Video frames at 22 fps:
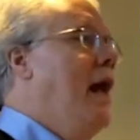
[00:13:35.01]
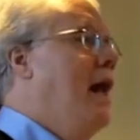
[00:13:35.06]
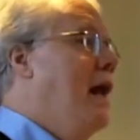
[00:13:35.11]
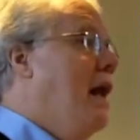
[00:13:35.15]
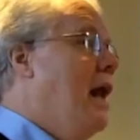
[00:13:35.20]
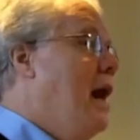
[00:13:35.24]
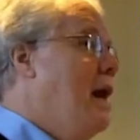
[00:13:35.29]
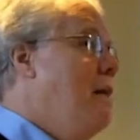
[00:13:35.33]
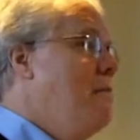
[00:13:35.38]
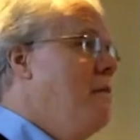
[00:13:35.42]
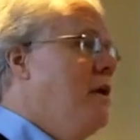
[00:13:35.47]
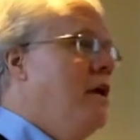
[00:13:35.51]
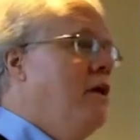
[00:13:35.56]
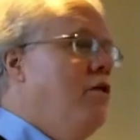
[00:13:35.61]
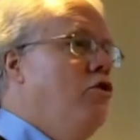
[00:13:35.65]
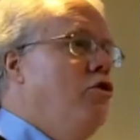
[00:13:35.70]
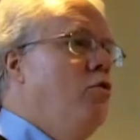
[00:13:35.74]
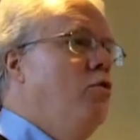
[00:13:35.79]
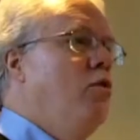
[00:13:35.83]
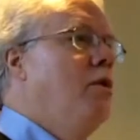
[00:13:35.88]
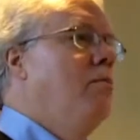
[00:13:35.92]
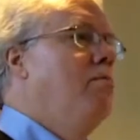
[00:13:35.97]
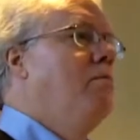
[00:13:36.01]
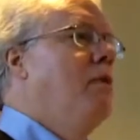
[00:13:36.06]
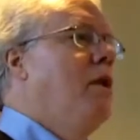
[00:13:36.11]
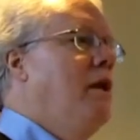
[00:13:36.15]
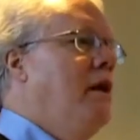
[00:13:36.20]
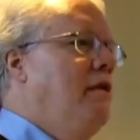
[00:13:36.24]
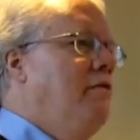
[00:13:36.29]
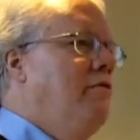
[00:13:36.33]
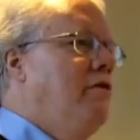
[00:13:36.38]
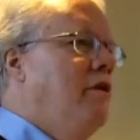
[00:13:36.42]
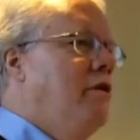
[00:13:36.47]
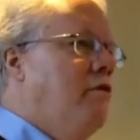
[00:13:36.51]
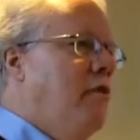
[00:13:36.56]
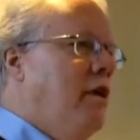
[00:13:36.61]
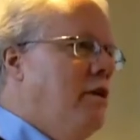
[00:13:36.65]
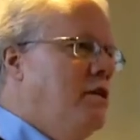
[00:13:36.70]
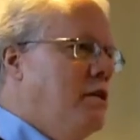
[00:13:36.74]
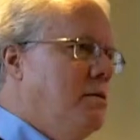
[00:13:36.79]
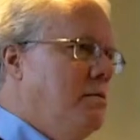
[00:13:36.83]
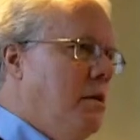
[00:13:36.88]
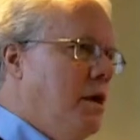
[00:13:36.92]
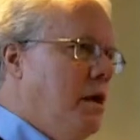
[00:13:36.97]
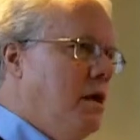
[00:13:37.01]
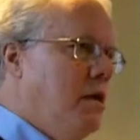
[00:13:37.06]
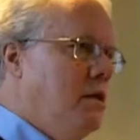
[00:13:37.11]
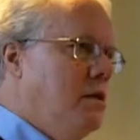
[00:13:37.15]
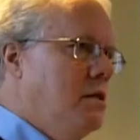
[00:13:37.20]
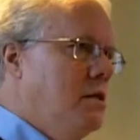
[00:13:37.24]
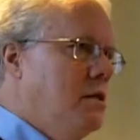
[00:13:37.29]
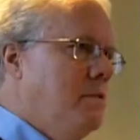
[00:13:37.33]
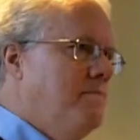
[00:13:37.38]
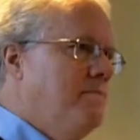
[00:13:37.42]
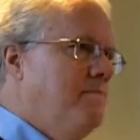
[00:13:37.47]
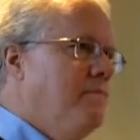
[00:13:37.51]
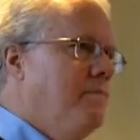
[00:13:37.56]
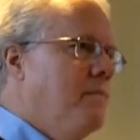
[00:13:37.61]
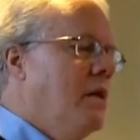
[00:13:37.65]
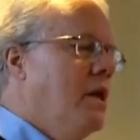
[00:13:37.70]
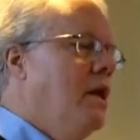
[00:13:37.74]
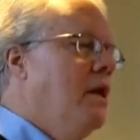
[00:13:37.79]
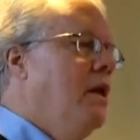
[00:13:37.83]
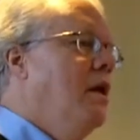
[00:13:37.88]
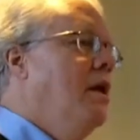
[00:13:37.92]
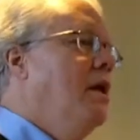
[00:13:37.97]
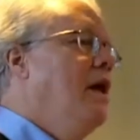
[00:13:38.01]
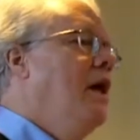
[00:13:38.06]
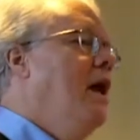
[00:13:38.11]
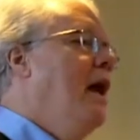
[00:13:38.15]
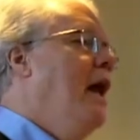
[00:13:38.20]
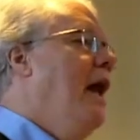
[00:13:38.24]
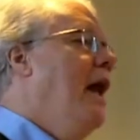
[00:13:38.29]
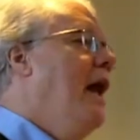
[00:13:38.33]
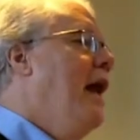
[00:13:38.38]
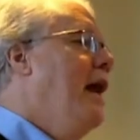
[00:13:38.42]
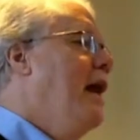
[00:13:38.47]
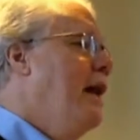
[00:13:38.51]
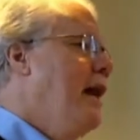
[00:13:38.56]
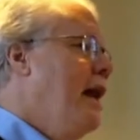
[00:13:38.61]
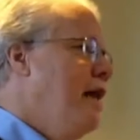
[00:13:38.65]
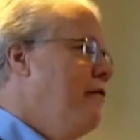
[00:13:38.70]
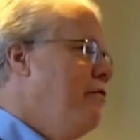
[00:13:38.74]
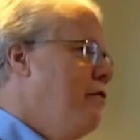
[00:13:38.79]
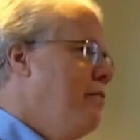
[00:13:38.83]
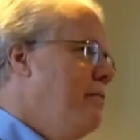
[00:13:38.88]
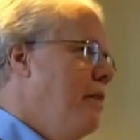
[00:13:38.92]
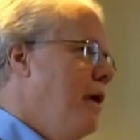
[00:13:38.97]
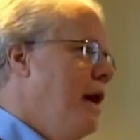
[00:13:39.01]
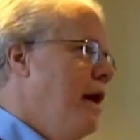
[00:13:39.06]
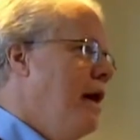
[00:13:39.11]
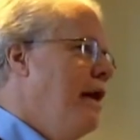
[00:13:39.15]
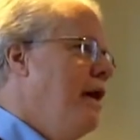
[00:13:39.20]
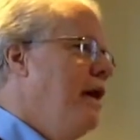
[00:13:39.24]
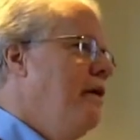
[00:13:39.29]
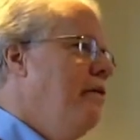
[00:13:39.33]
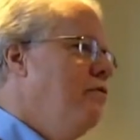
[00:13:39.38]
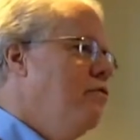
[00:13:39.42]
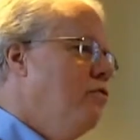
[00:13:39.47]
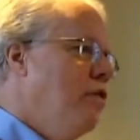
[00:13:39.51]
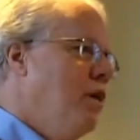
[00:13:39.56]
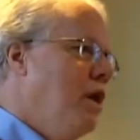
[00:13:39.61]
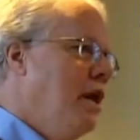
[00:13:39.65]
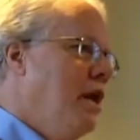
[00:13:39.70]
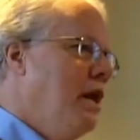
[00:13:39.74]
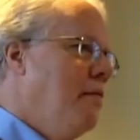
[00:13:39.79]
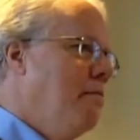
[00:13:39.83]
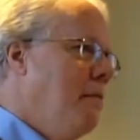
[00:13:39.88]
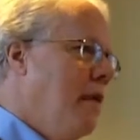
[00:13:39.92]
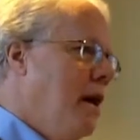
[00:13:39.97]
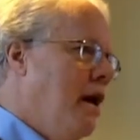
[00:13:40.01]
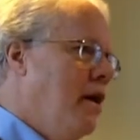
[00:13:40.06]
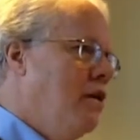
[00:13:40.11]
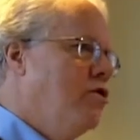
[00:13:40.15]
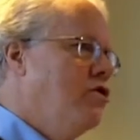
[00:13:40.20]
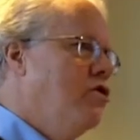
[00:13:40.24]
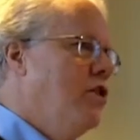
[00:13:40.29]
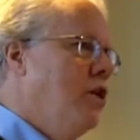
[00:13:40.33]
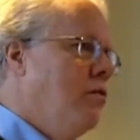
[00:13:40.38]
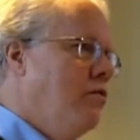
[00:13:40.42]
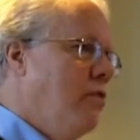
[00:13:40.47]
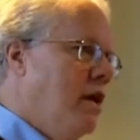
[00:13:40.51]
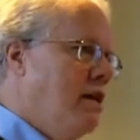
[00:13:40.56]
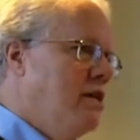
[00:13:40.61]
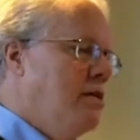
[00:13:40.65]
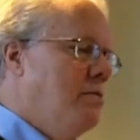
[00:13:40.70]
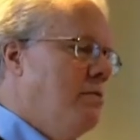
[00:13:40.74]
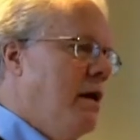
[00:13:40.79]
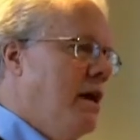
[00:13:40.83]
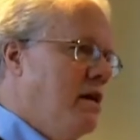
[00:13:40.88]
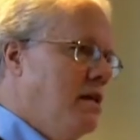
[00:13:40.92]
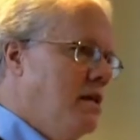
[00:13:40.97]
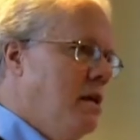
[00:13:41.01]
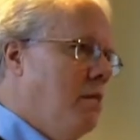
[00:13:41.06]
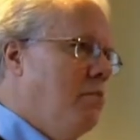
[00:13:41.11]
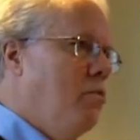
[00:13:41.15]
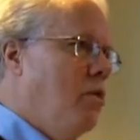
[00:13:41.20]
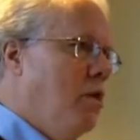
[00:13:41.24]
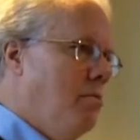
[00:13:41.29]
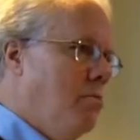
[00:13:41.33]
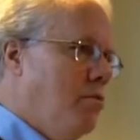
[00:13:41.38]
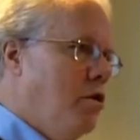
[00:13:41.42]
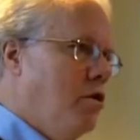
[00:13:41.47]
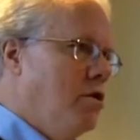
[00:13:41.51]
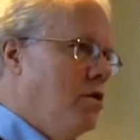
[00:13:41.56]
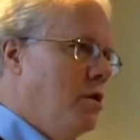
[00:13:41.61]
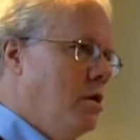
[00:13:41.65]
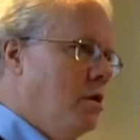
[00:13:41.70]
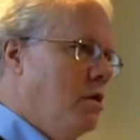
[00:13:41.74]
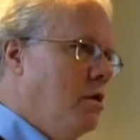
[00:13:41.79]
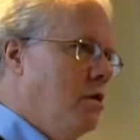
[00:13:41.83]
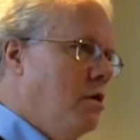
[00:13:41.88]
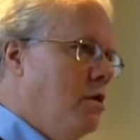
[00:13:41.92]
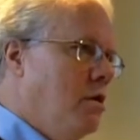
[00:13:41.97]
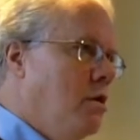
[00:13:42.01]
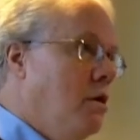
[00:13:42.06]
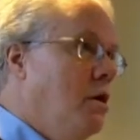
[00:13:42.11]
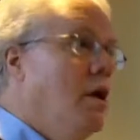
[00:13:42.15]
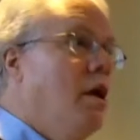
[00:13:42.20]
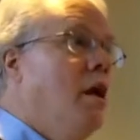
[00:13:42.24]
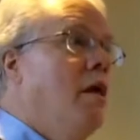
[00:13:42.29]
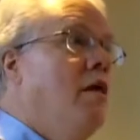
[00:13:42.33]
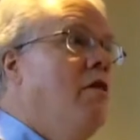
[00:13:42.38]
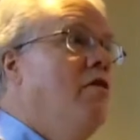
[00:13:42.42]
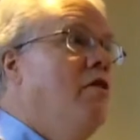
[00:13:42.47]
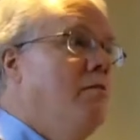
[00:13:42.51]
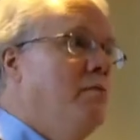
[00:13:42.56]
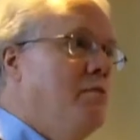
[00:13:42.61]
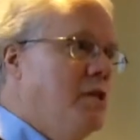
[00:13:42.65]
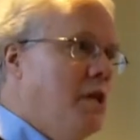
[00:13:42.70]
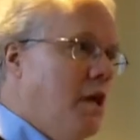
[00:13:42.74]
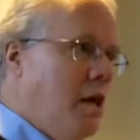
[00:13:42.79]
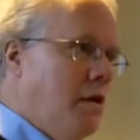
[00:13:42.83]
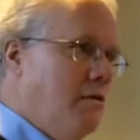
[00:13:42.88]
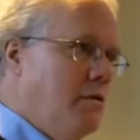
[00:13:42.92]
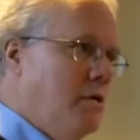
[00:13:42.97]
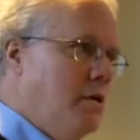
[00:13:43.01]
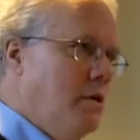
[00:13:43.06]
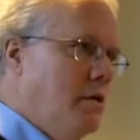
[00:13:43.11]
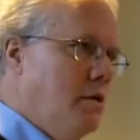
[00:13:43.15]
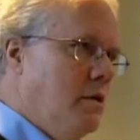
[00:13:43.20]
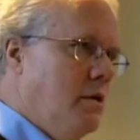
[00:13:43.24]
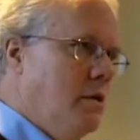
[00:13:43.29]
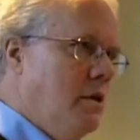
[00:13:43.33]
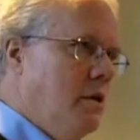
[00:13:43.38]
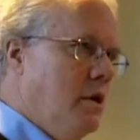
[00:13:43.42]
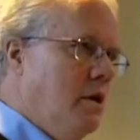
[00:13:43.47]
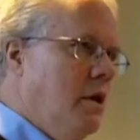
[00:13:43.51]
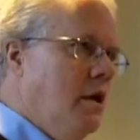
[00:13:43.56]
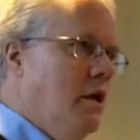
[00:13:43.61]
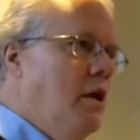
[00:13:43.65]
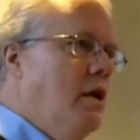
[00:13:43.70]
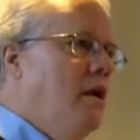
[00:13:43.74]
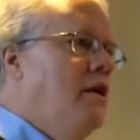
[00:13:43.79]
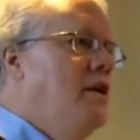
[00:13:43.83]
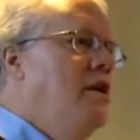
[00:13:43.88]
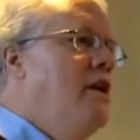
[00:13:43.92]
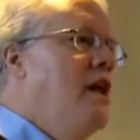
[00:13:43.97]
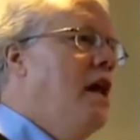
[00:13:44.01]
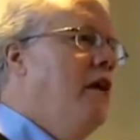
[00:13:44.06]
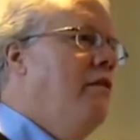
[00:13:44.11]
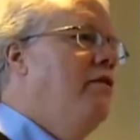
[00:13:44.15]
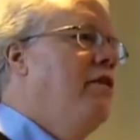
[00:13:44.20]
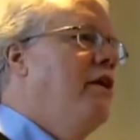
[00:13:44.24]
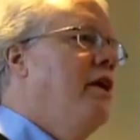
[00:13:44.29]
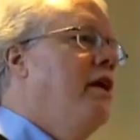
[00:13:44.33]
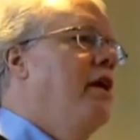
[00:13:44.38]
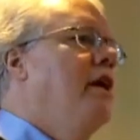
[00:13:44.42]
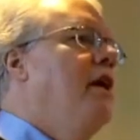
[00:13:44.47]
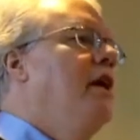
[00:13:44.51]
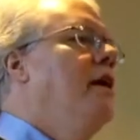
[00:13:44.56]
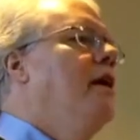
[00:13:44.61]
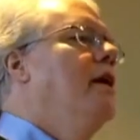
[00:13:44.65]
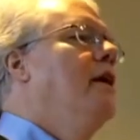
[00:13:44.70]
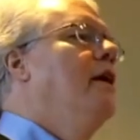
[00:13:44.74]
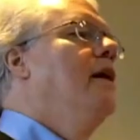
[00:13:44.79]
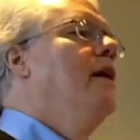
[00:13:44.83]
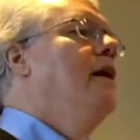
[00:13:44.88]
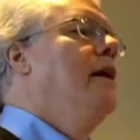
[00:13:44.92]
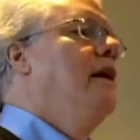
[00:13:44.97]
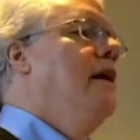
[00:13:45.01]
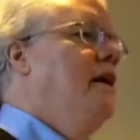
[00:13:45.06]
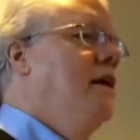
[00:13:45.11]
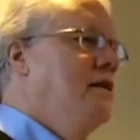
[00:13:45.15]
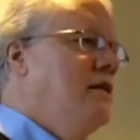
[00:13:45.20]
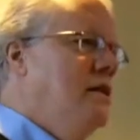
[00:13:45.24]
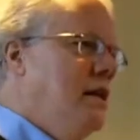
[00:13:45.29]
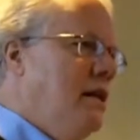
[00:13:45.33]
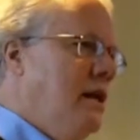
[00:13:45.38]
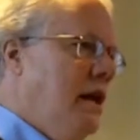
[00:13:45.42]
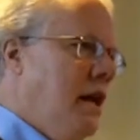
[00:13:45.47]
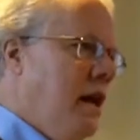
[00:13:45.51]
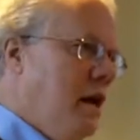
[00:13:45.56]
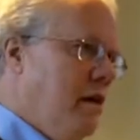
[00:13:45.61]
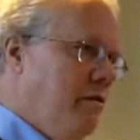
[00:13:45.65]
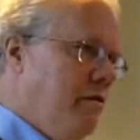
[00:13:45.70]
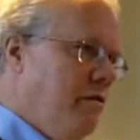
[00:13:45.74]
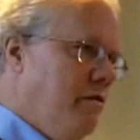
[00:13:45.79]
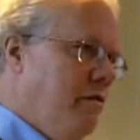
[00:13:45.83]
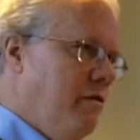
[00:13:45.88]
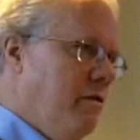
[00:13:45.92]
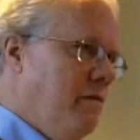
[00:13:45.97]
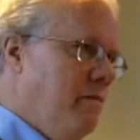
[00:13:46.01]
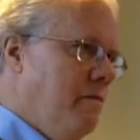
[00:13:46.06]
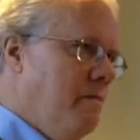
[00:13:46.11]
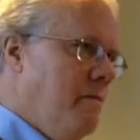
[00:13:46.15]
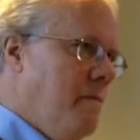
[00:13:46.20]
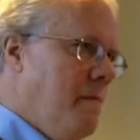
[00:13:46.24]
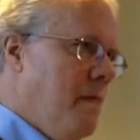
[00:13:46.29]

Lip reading: And I mean, you wouldn't believe their resumes. And everybody really admires their resume except one person, themselves. Nothing is enough.